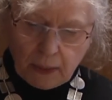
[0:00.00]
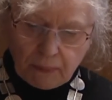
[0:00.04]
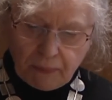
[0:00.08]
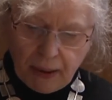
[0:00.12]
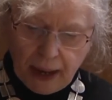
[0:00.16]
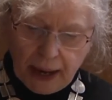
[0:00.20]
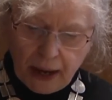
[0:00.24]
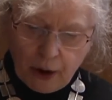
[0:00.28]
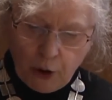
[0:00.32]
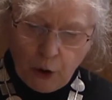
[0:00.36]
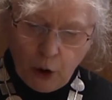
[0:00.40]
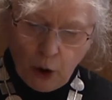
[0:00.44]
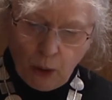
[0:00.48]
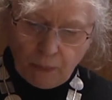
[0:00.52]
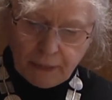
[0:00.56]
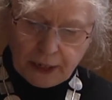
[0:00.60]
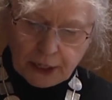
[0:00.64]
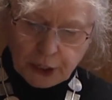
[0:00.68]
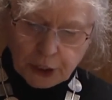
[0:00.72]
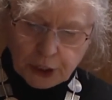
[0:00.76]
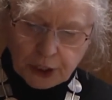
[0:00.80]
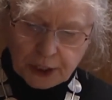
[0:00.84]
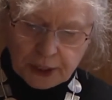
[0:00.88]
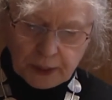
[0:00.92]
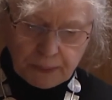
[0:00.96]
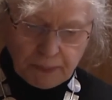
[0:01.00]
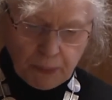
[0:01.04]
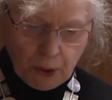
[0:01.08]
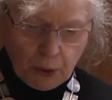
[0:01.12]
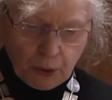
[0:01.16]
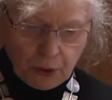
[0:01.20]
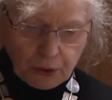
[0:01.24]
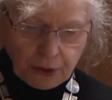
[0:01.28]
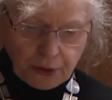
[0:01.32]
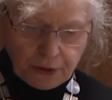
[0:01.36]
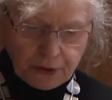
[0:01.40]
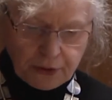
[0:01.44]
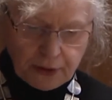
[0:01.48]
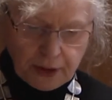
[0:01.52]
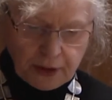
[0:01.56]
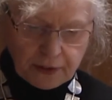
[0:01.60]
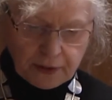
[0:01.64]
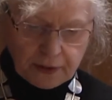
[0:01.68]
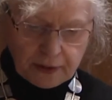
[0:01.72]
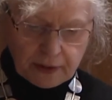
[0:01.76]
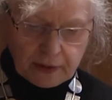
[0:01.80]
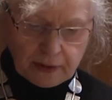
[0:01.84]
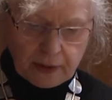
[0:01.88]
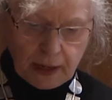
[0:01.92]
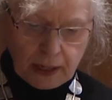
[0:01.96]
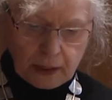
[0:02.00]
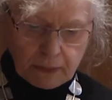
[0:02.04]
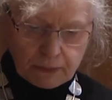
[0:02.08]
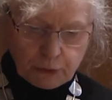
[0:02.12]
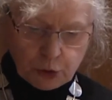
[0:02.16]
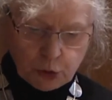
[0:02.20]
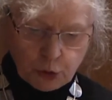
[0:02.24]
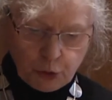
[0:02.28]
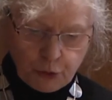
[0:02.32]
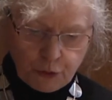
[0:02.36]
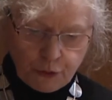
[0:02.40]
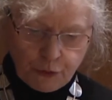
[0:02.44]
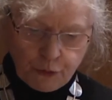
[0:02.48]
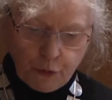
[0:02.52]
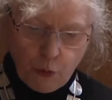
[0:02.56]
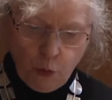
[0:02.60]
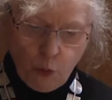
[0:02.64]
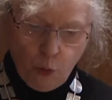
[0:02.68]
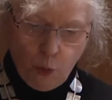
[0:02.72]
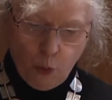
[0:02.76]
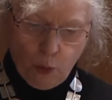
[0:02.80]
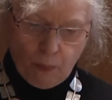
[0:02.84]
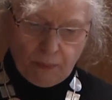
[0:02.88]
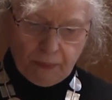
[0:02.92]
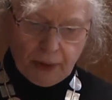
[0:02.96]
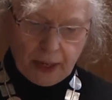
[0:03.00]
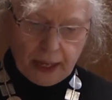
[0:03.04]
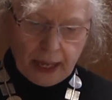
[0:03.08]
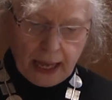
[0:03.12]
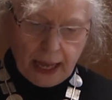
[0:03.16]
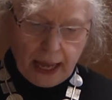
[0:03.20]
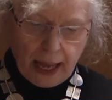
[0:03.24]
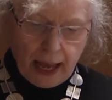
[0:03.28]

pay homage to the box as a sculptural form,